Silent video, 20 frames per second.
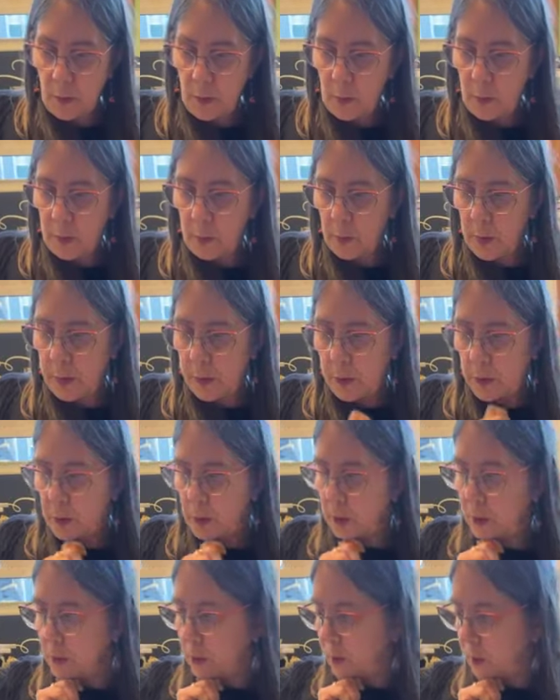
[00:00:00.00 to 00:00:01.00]
what do I want
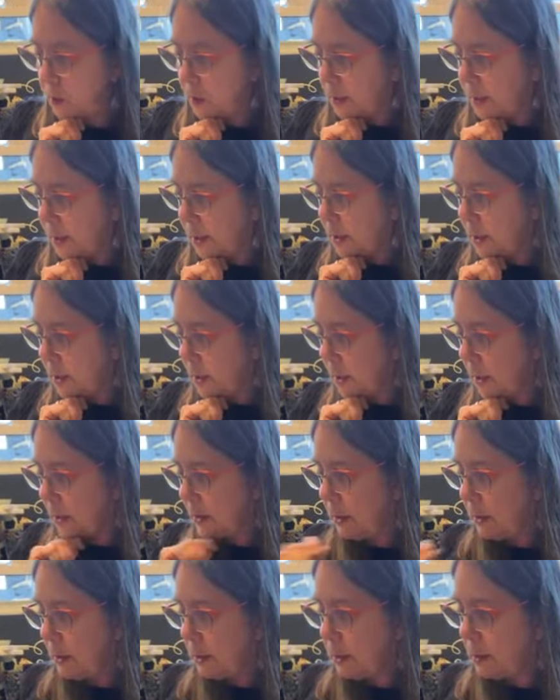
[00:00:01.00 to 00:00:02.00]
to do? let
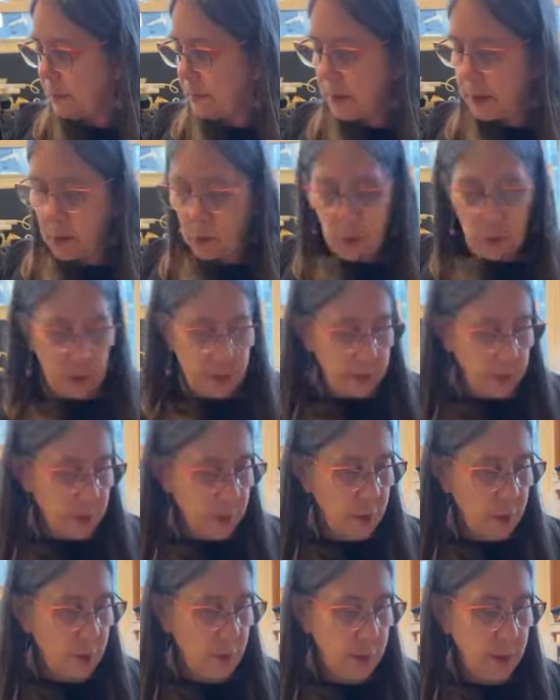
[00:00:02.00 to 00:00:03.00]
me get one of
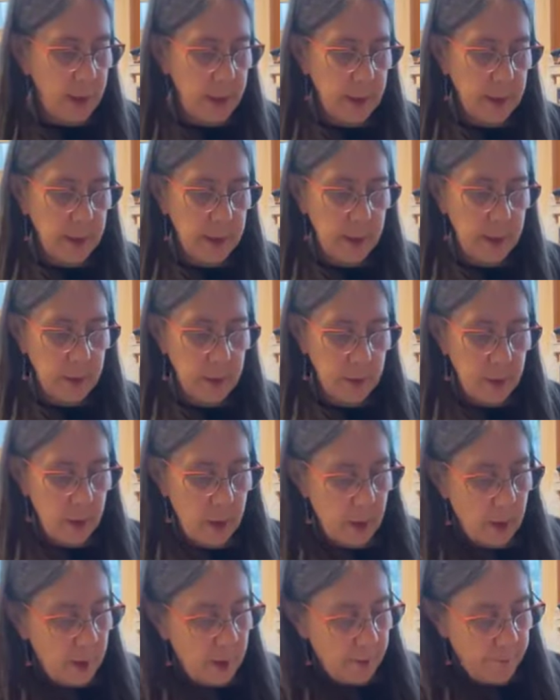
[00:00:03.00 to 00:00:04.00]
these trays here,
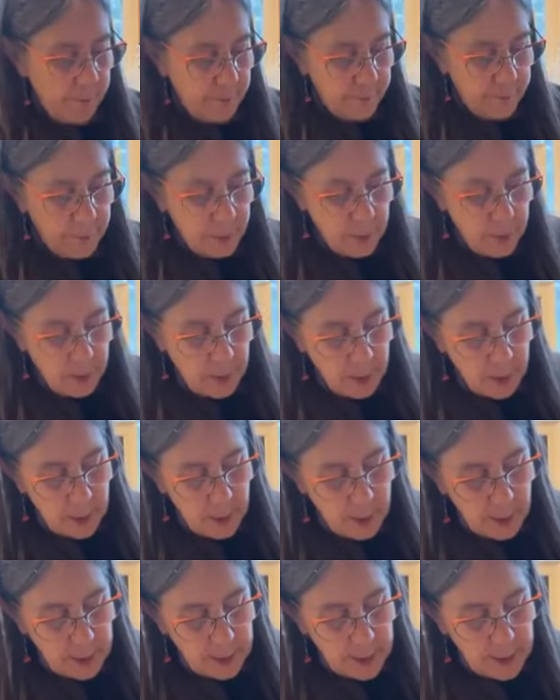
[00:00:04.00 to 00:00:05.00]
y'all.
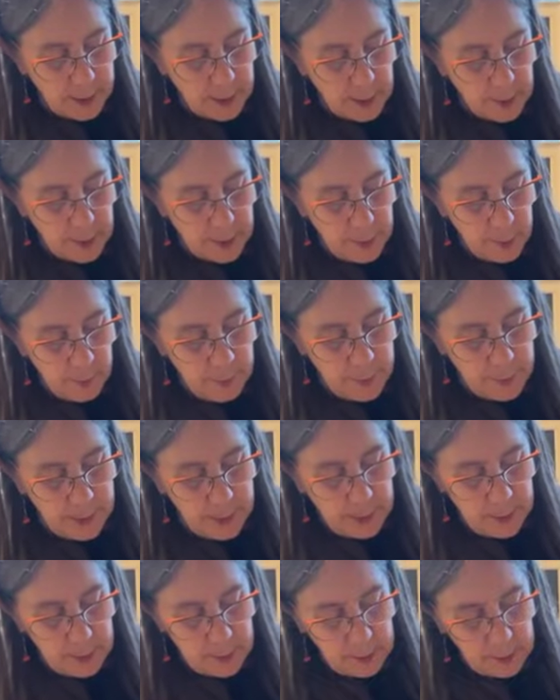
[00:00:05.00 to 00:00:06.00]
Take a little
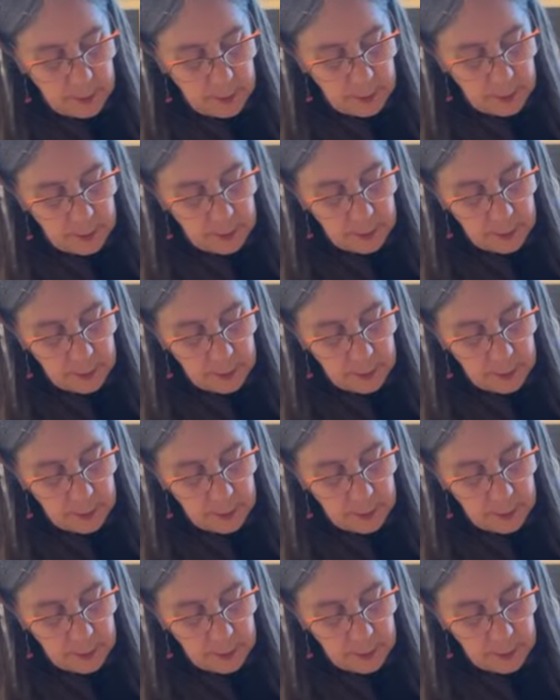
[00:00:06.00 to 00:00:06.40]
bit